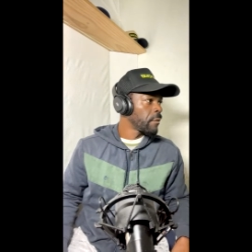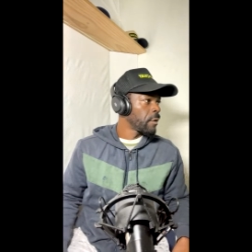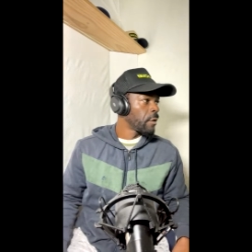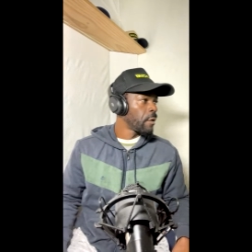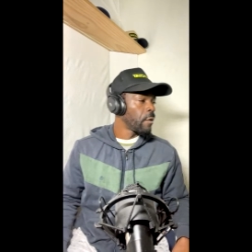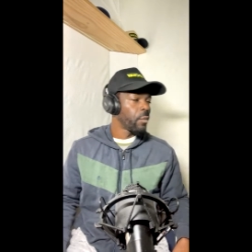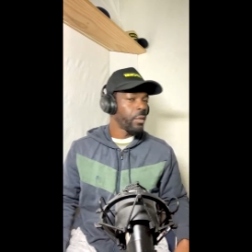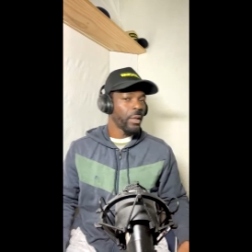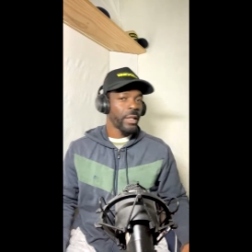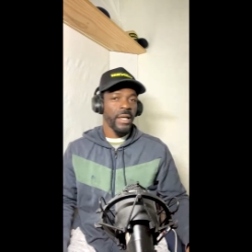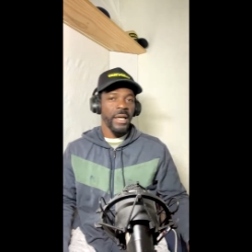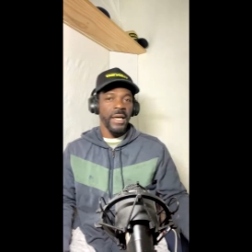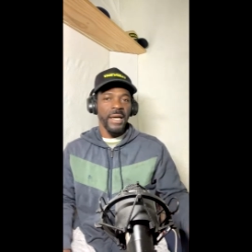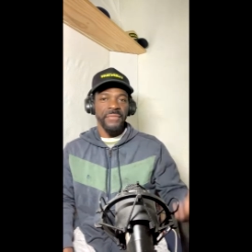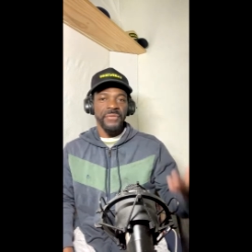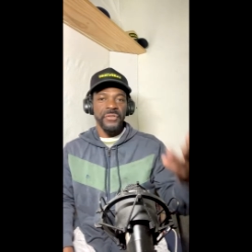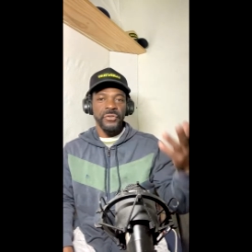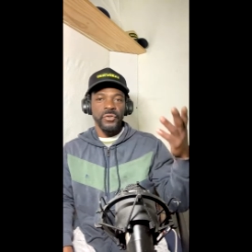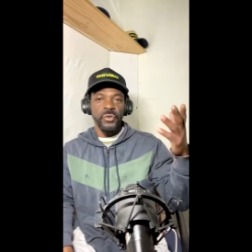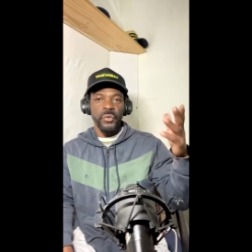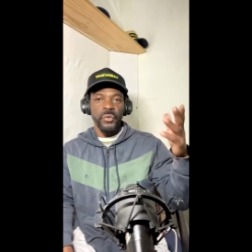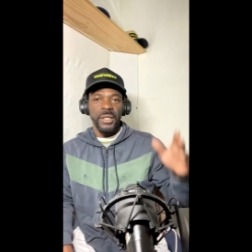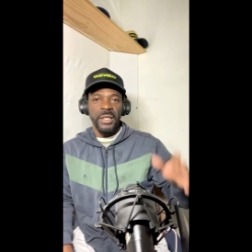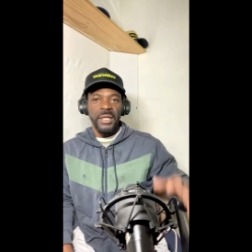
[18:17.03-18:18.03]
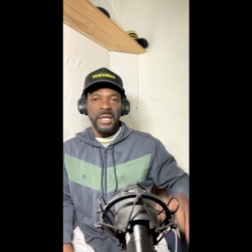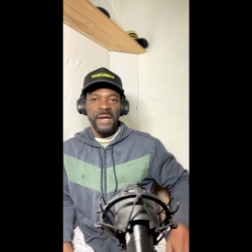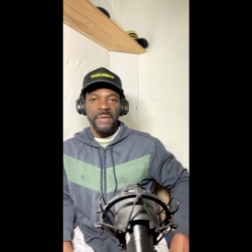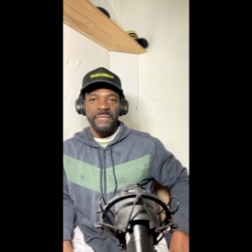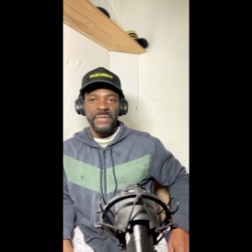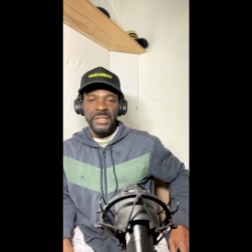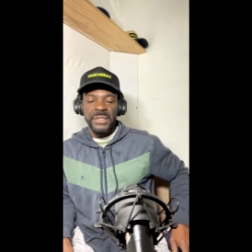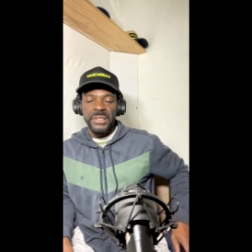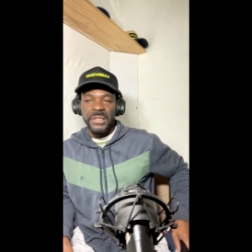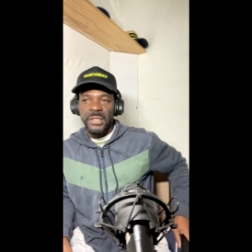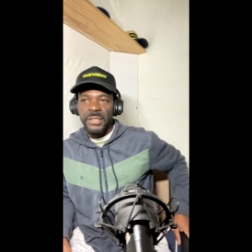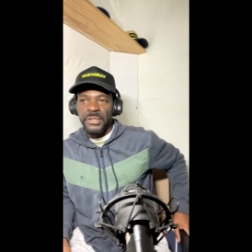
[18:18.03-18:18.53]
What I have to do with the
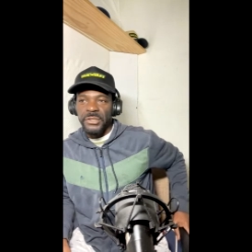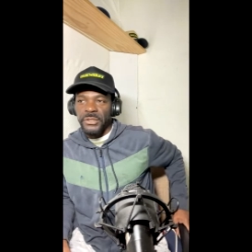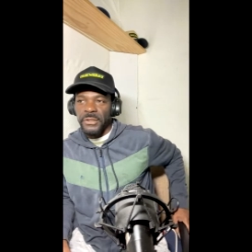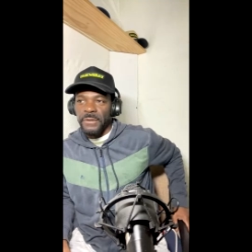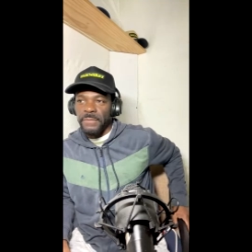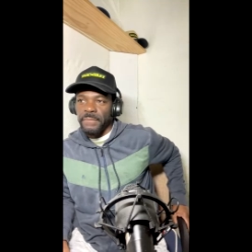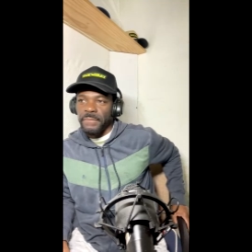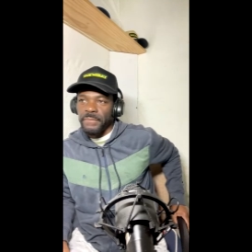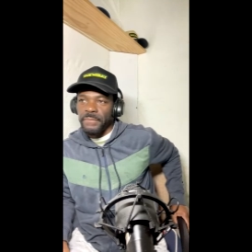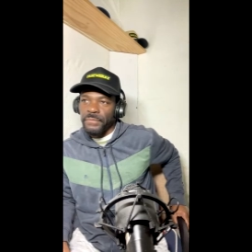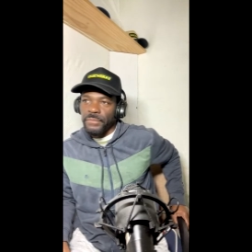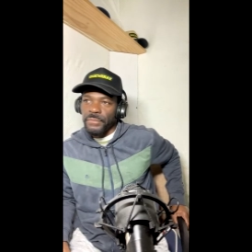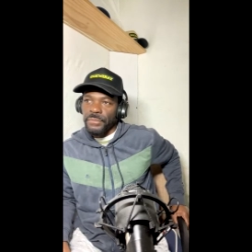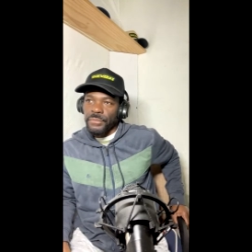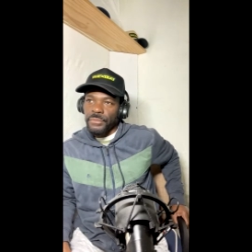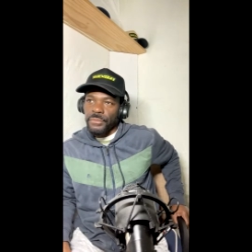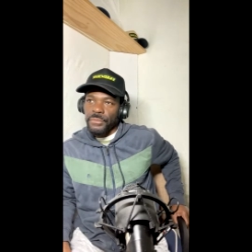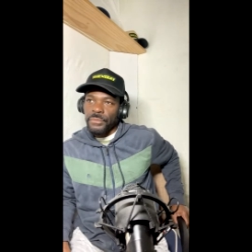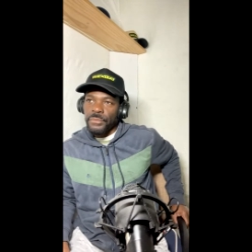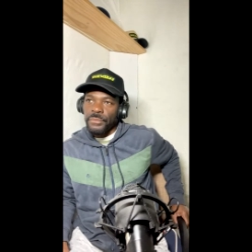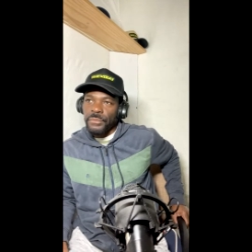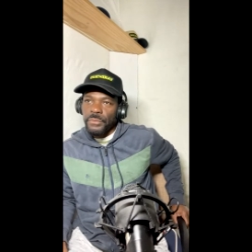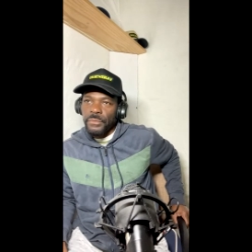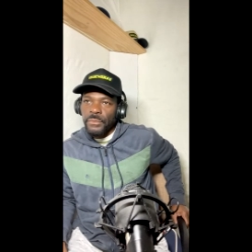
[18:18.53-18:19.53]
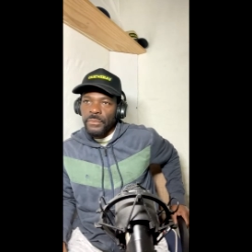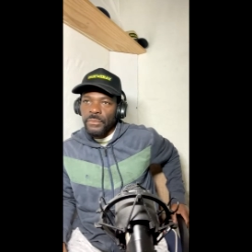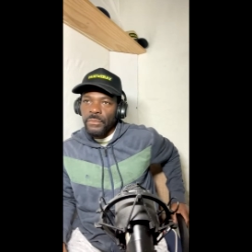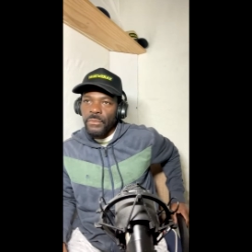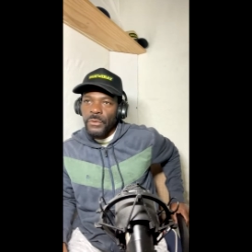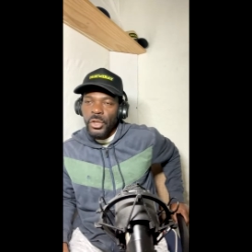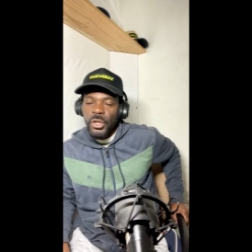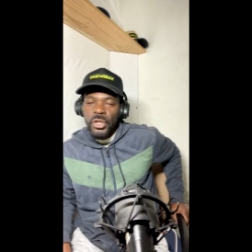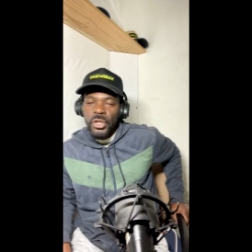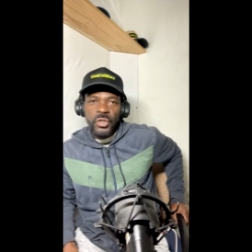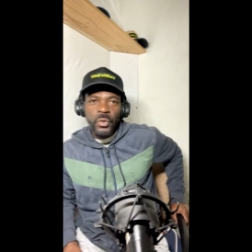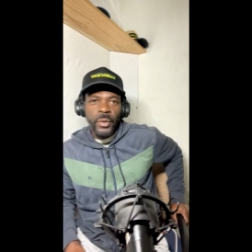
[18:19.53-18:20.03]
conversation?
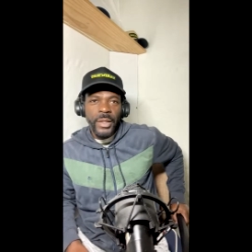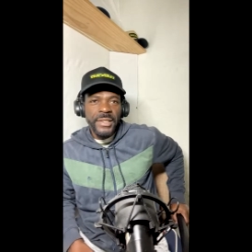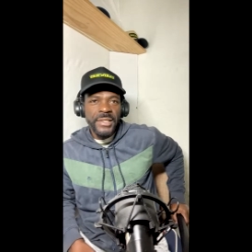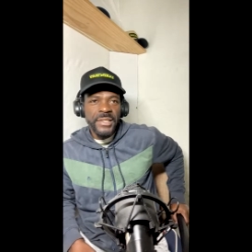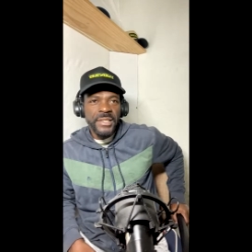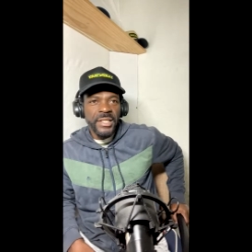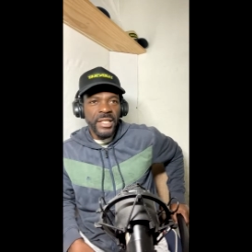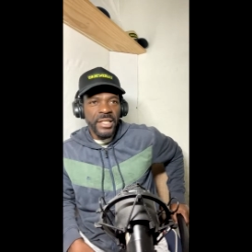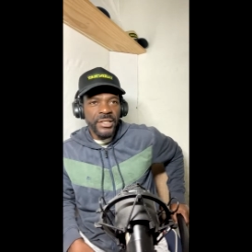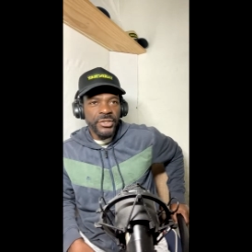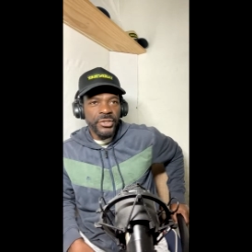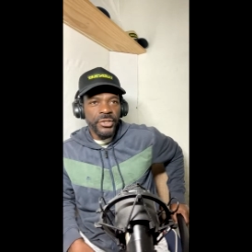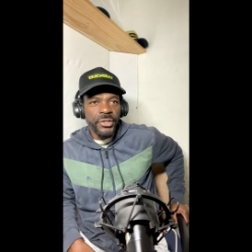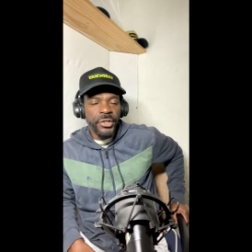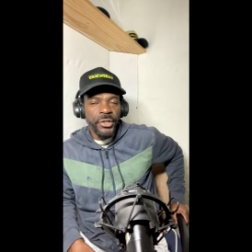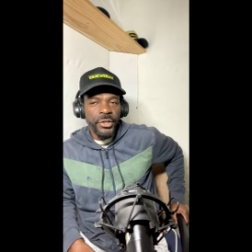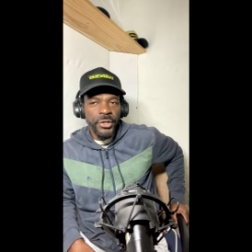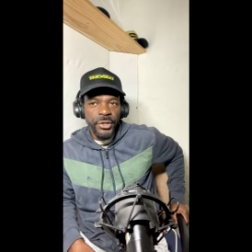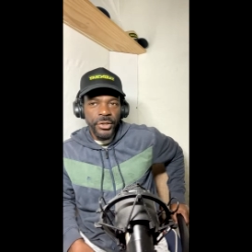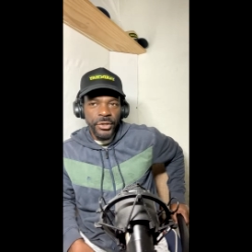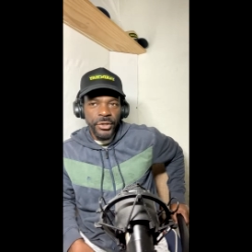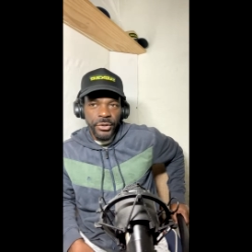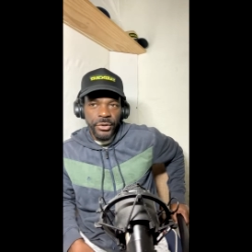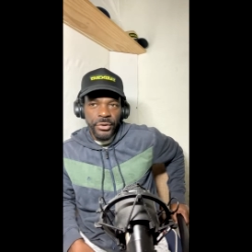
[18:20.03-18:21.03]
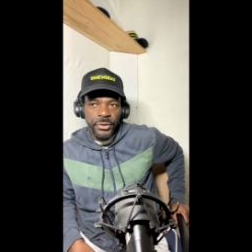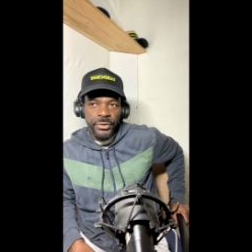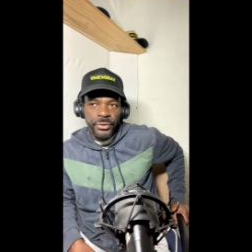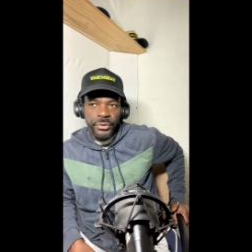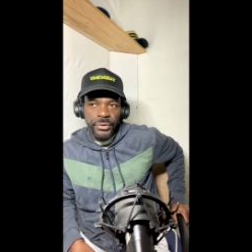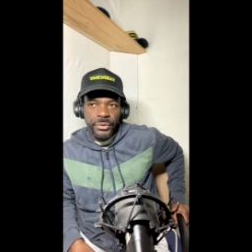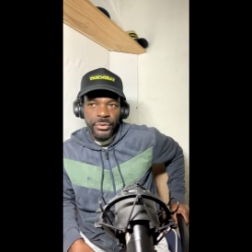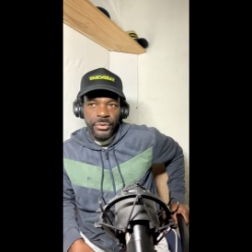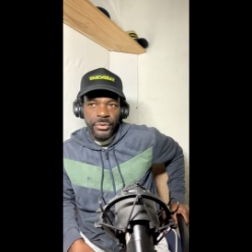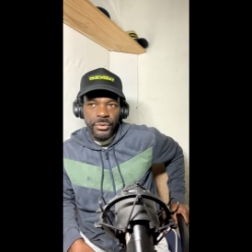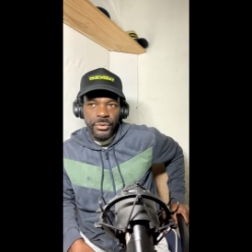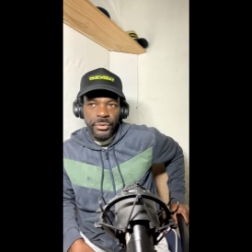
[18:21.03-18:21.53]
So I said to her,
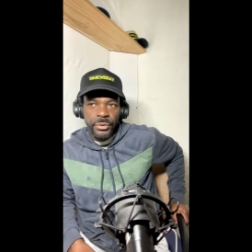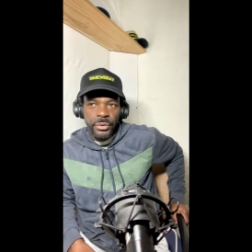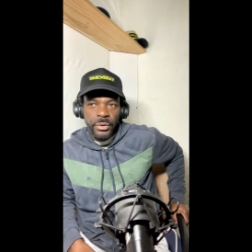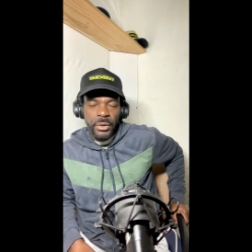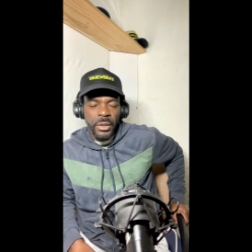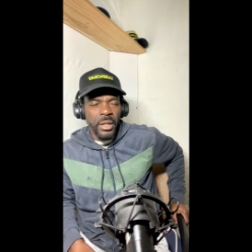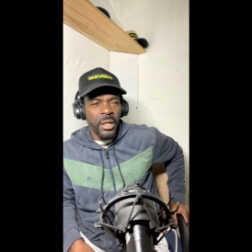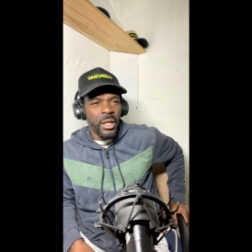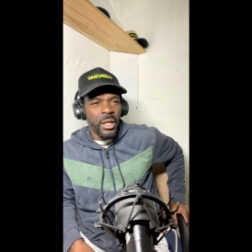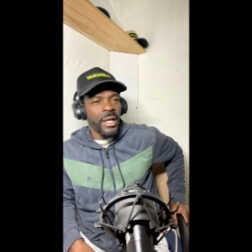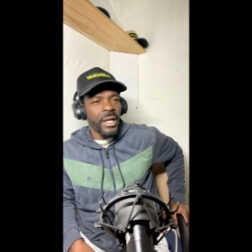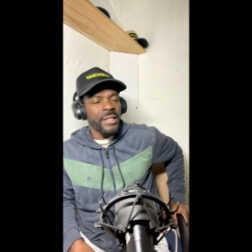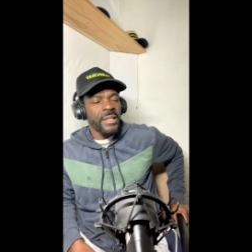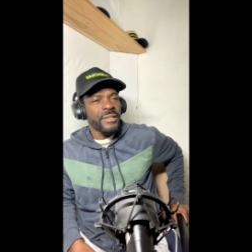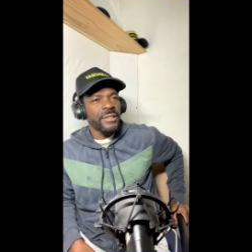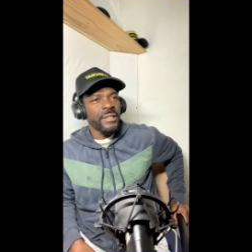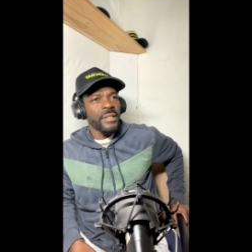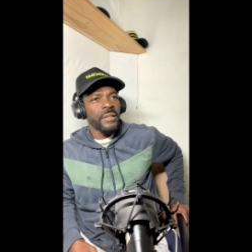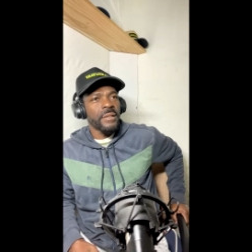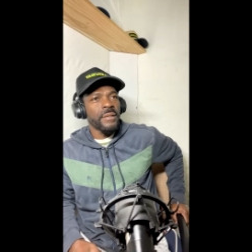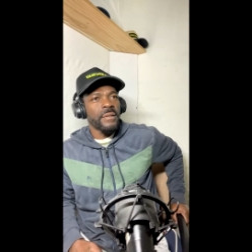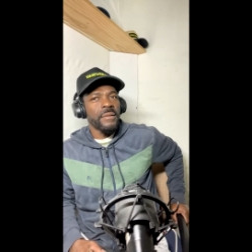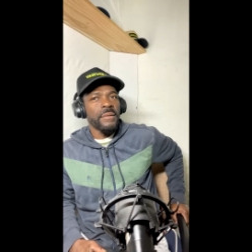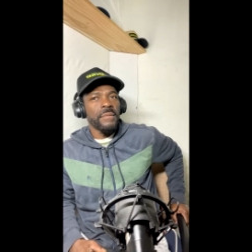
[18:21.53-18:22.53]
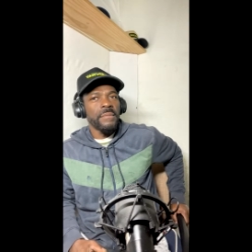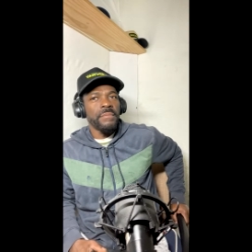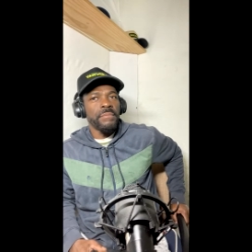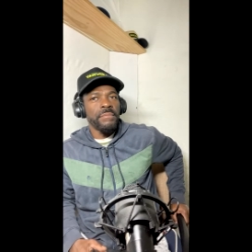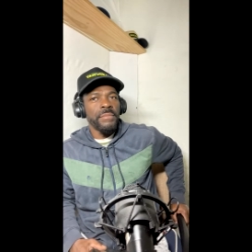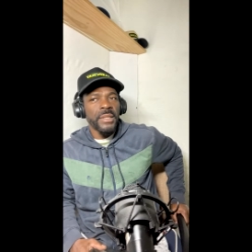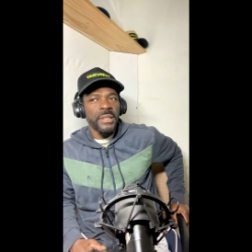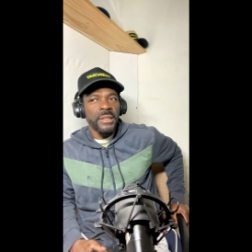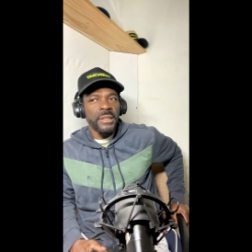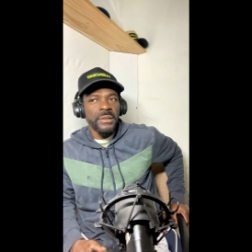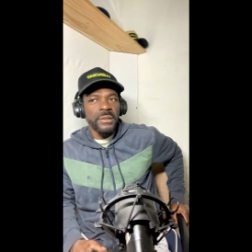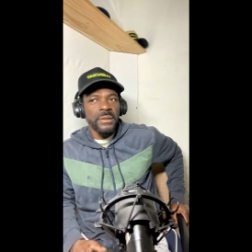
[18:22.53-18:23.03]
I said,
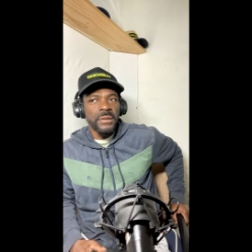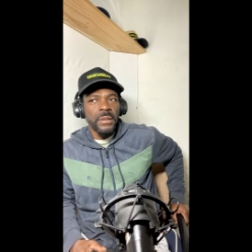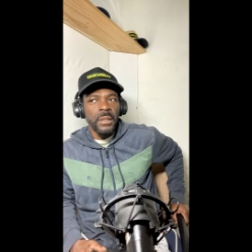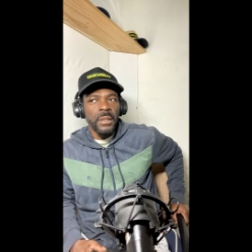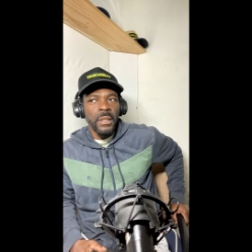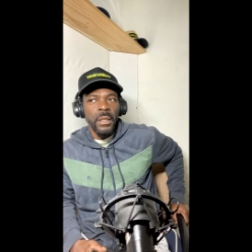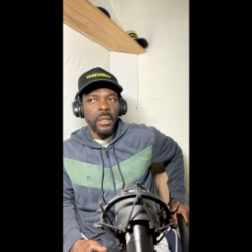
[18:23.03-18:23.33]
Miss,